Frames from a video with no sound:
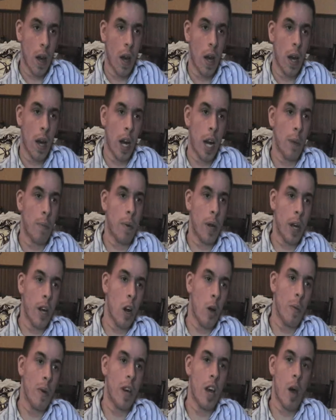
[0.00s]
And I plan
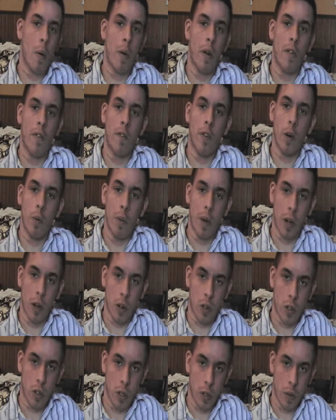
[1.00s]
on becoming a
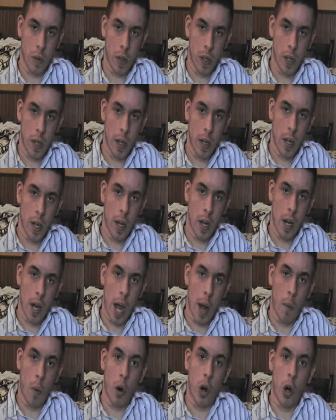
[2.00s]
filmmaker soon.
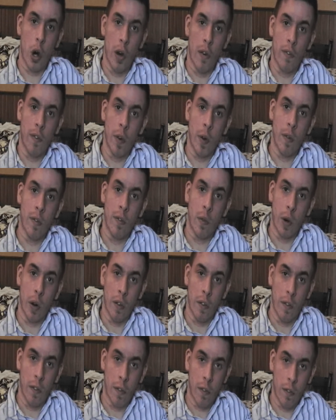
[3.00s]
I'm working on a film for
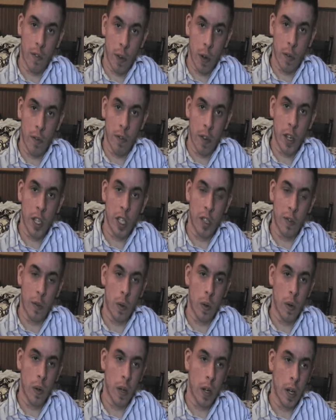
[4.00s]
a film
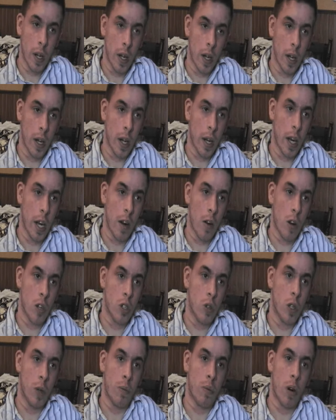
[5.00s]
festival and
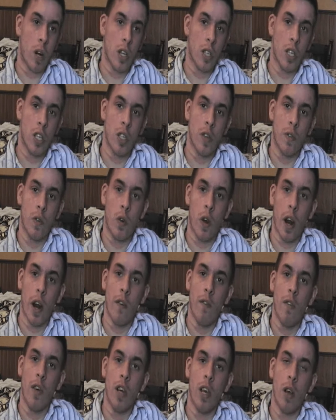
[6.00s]
also in the process of
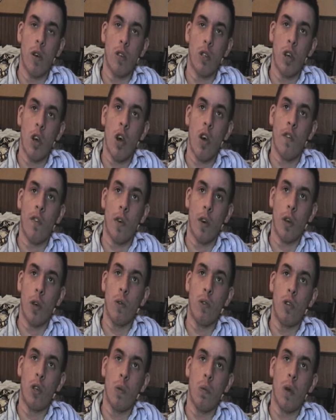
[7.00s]
creating videos for
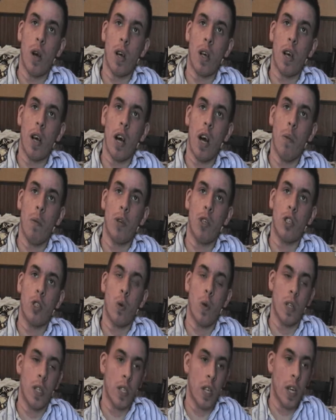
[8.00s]
YouTube.com, which
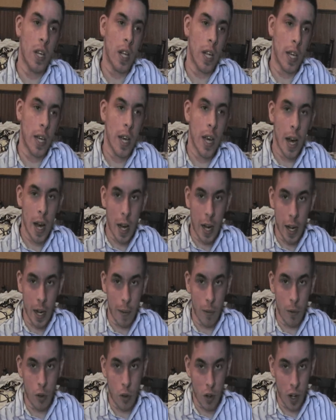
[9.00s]
coincidentally I
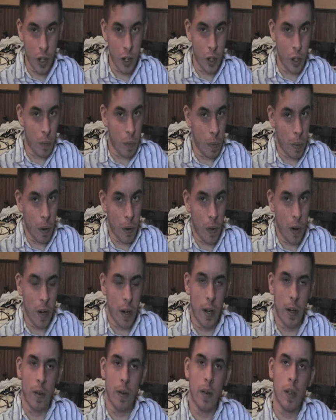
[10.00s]
am trying to promote right
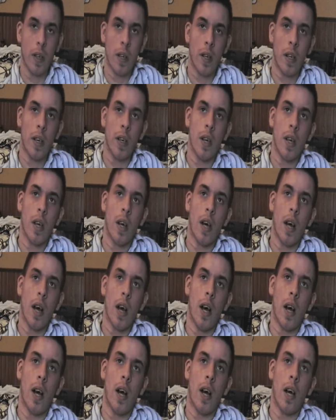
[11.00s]

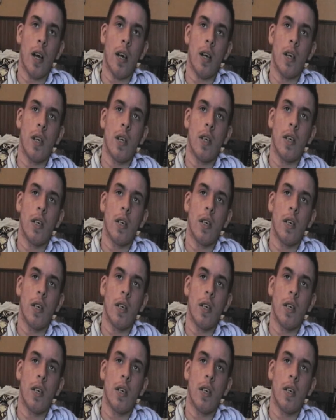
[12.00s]
now.